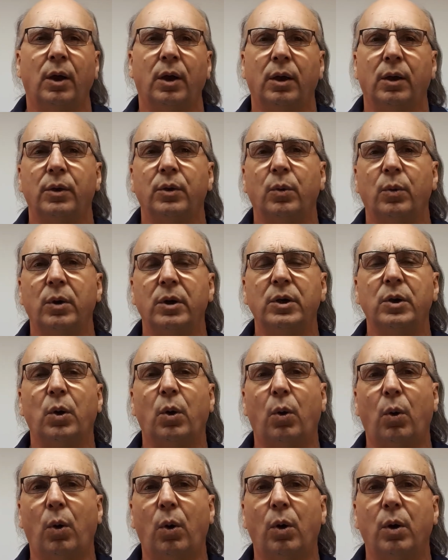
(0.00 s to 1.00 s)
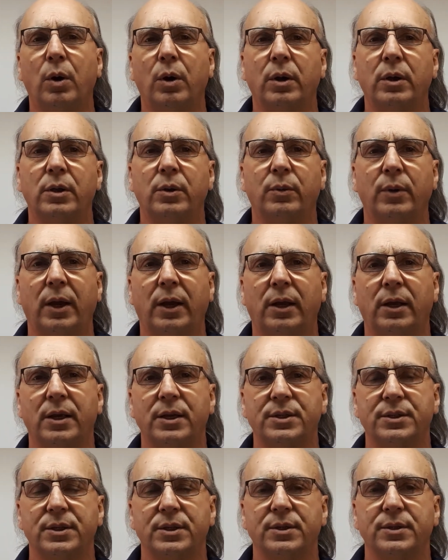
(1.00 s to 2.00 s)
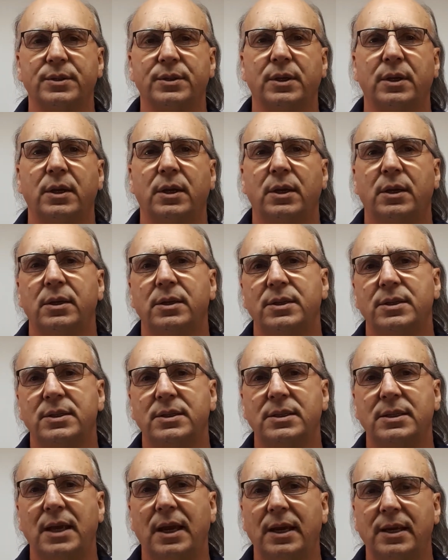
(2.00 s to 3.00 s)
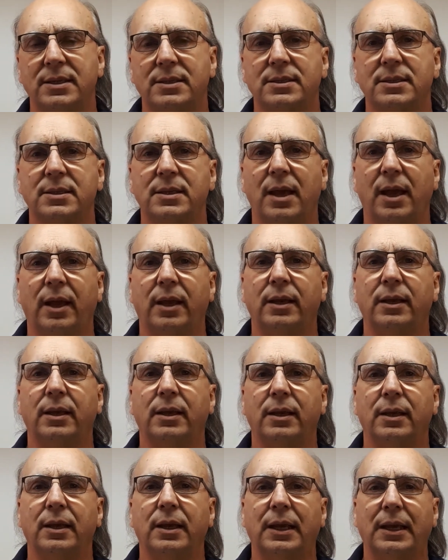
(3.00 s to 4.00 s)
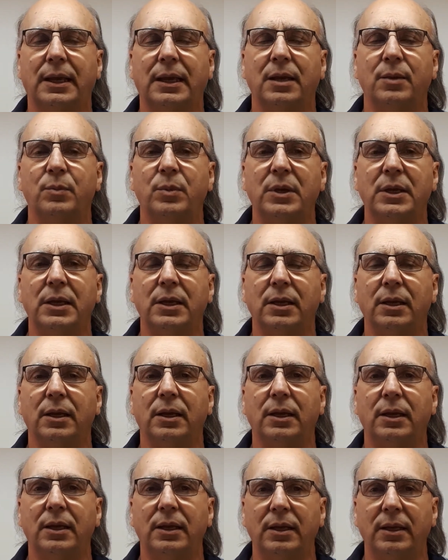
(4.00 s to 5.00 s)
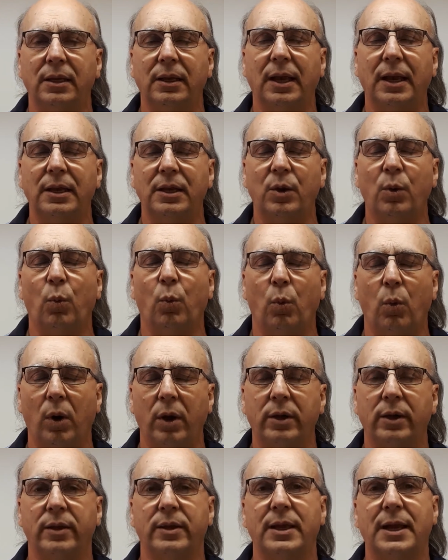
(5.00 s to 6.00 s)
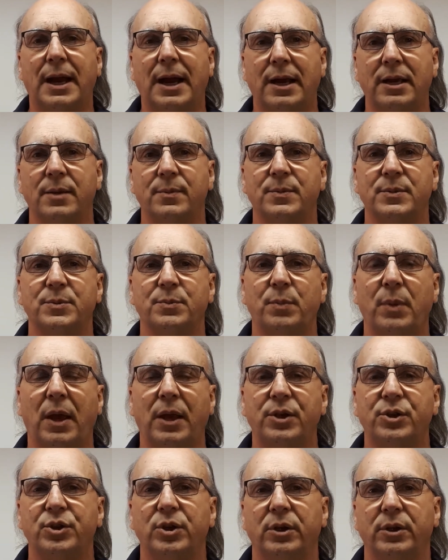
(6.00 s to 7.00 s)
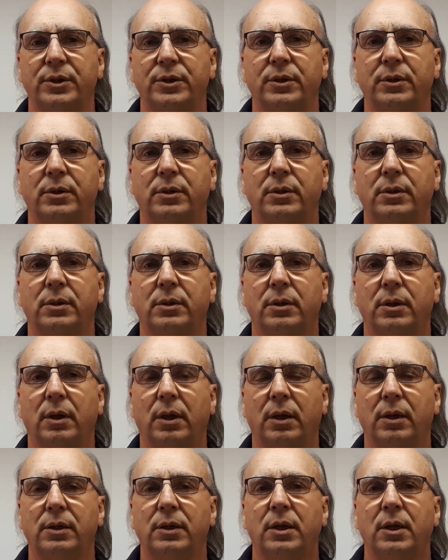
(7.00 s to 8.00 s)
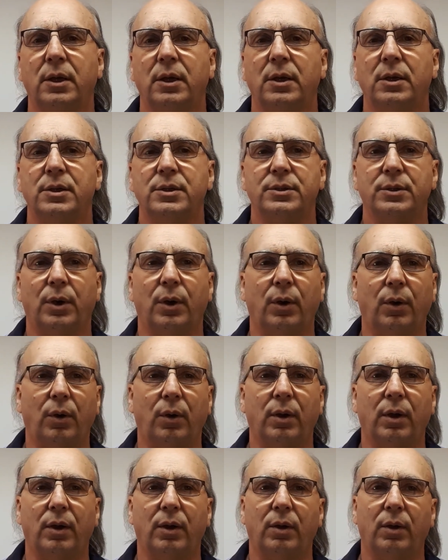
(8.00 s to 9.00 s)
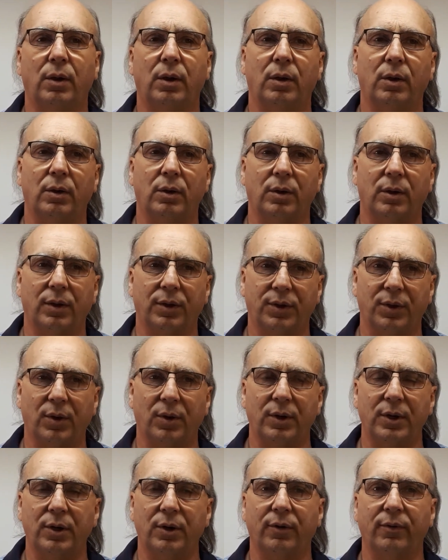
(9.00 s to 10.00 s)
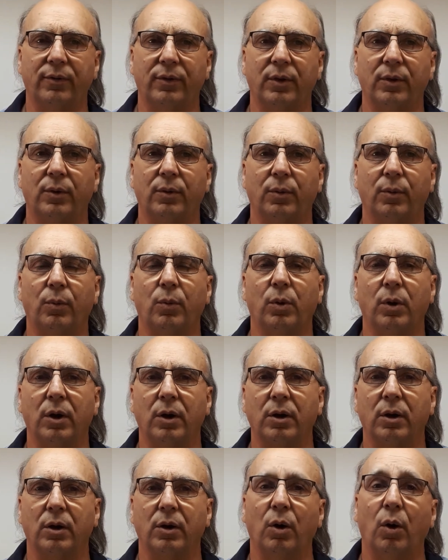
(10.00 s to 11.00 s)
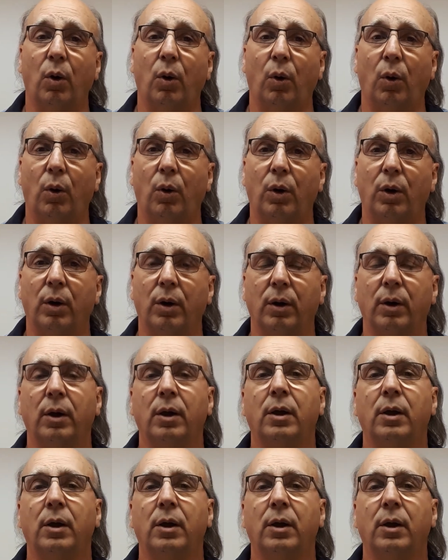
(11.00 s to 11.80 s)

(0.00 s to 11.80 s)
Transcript: The word or in the regulations states that it can be any one of the items mentioned. Okay, so authority over the worker or